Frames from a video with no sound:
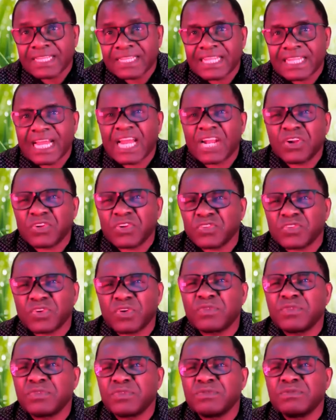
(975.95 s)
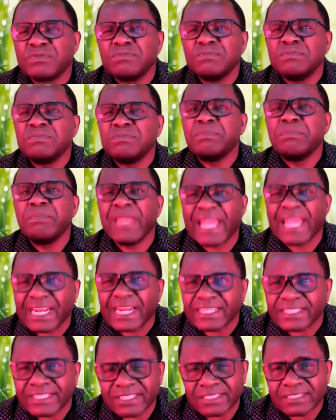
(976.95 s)
there are a lot of
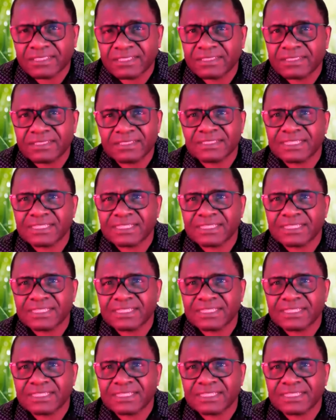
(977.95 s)
males,